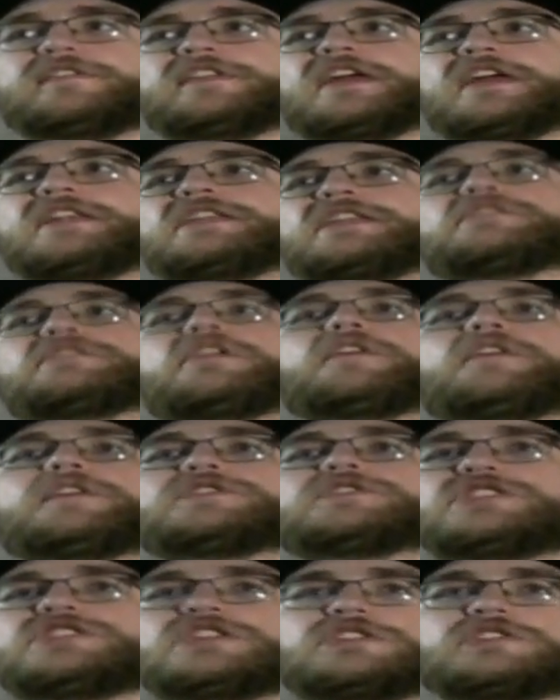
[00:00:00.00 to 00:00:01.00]
Another
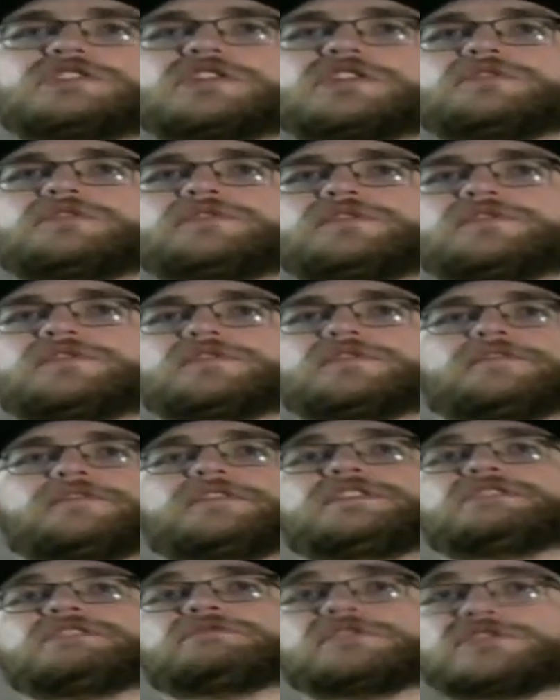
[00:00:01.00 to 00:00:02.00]
difference is that not all the
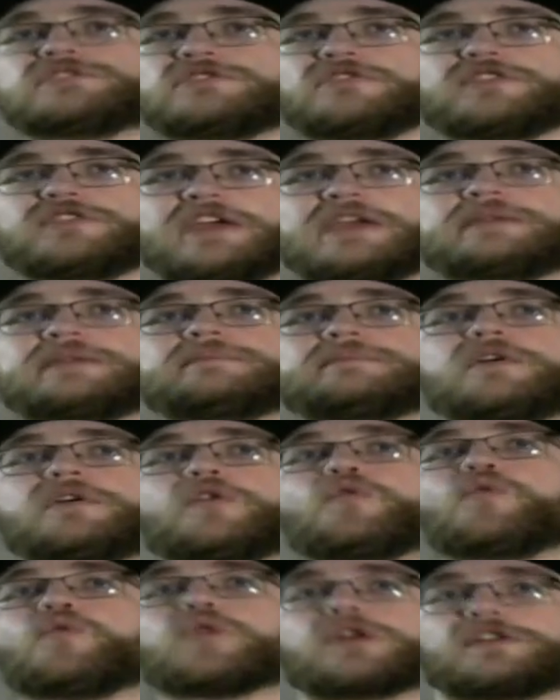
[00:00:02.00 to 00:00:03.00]
cheat codes from
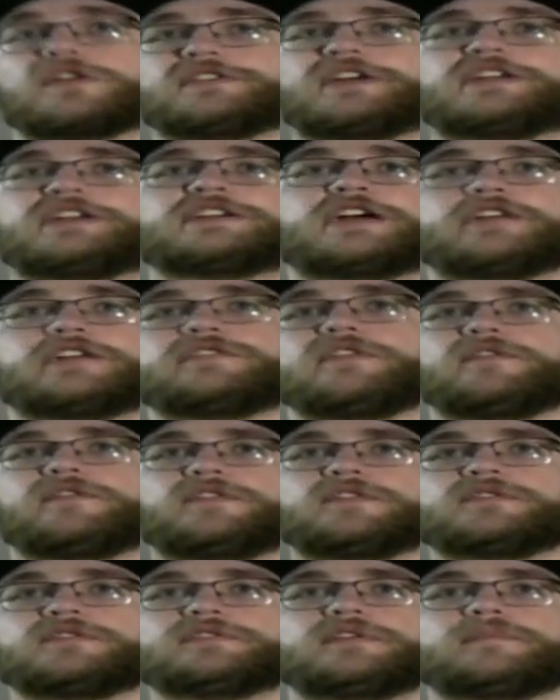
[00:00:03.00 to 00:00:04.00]
the original game
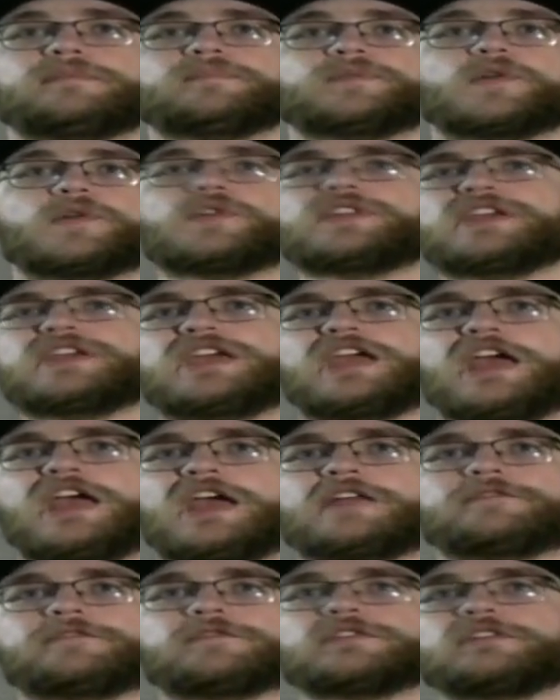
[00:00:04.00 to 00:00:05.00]
work in Nitro
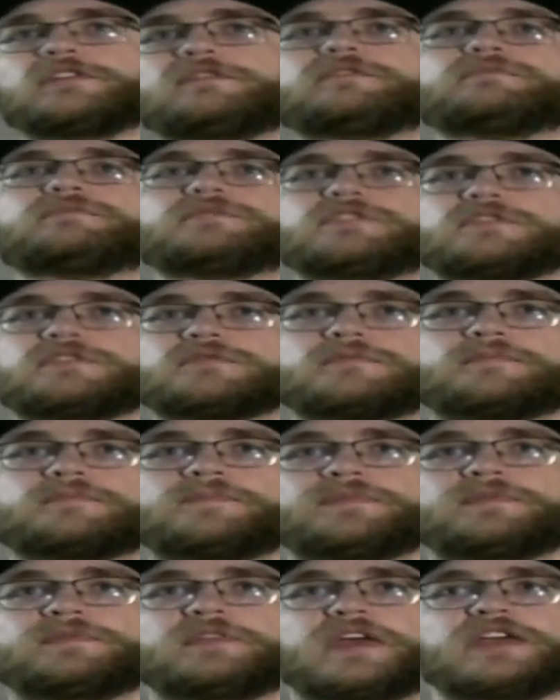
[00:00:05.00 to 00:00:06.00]
Nitrofield. Only a
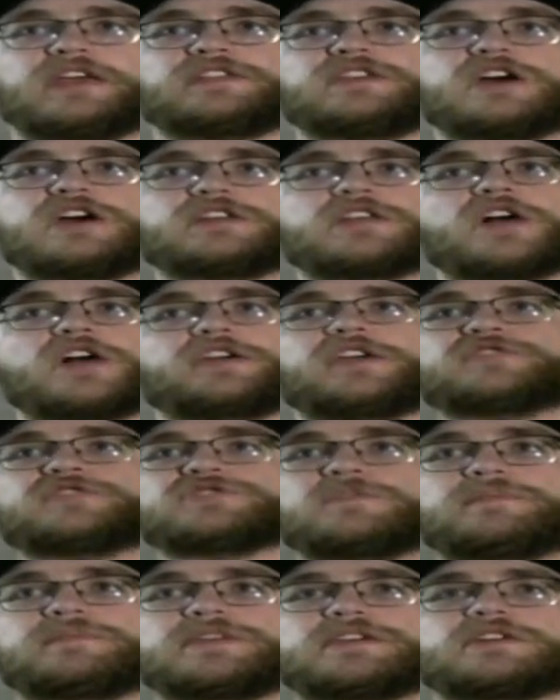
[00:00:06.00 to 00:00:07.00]
handful of them do.
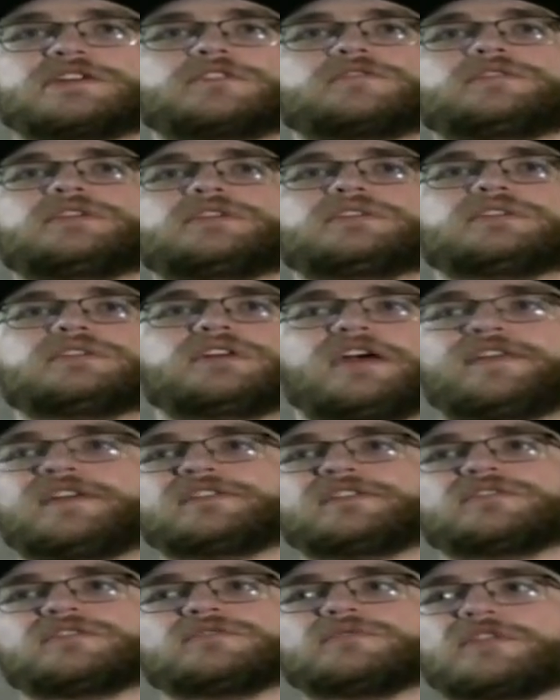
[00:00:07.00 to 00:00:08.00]
Like the unlock N.
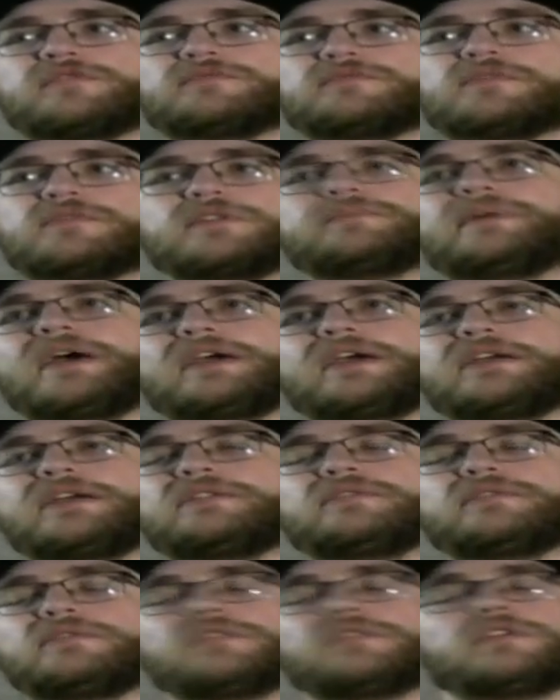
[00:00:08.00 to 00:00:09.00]
Tropy code, I think
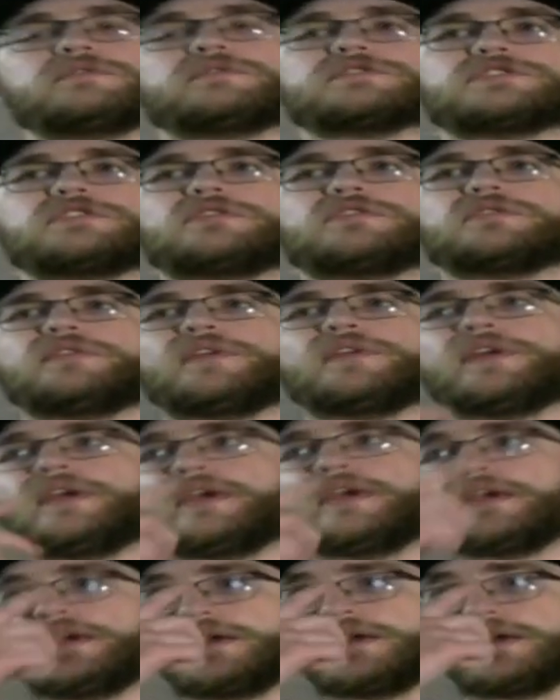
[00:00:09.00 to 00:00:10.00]
there was one back in
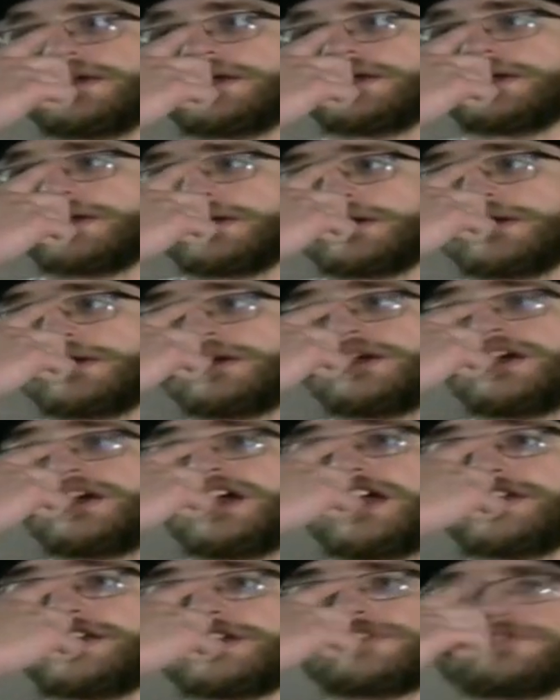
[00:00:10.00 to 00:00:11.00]
the original.
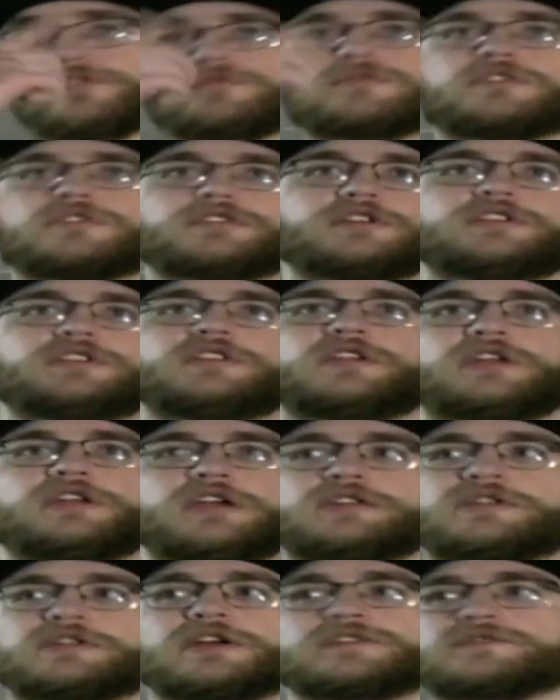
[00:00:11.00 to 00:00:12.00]

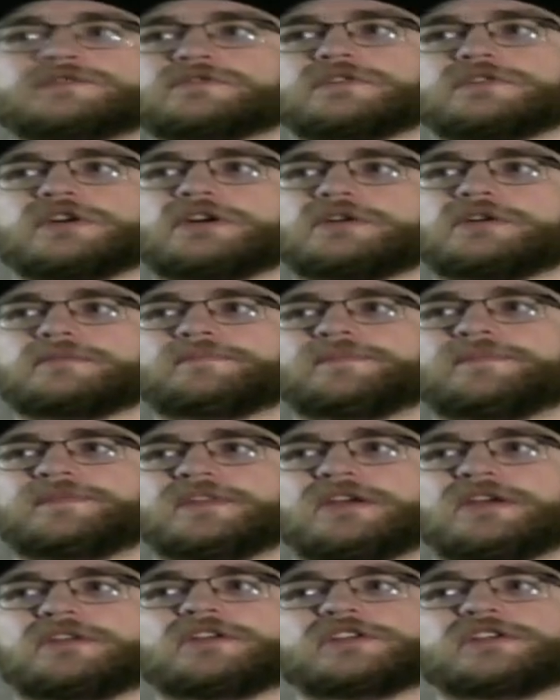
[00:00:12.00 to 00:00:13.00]
It doesn't work in the
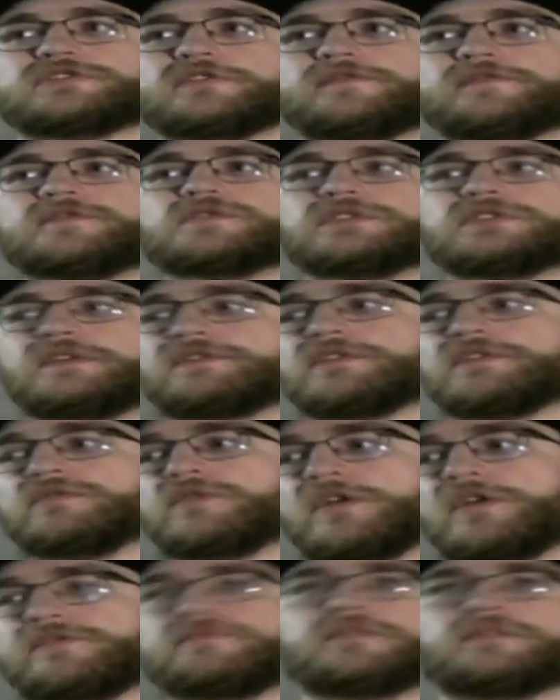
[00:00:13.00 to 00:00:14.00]
in Nitro Kart
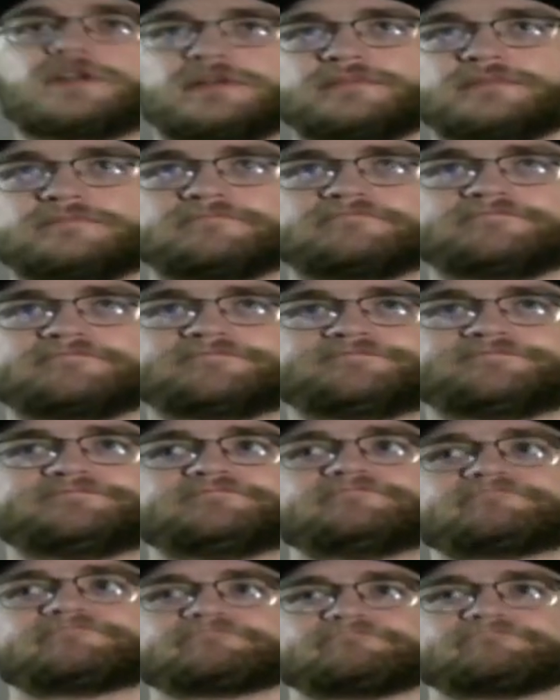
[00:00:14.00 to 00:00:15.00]
or Nitro Fuel if there
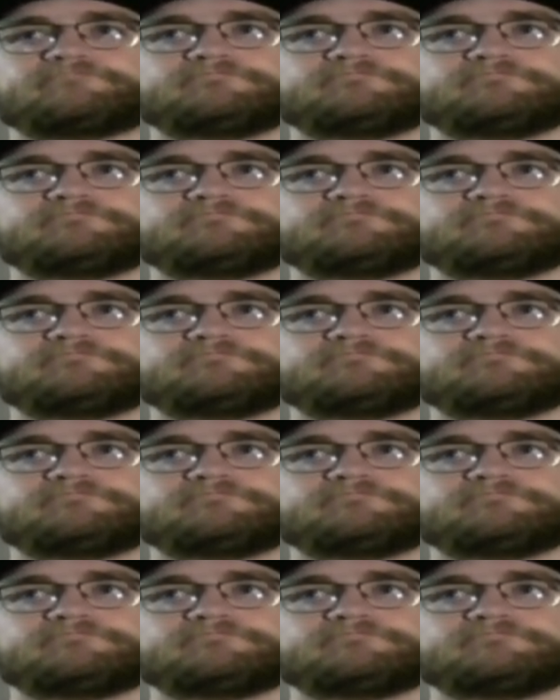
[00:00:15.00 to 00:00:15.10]
was one.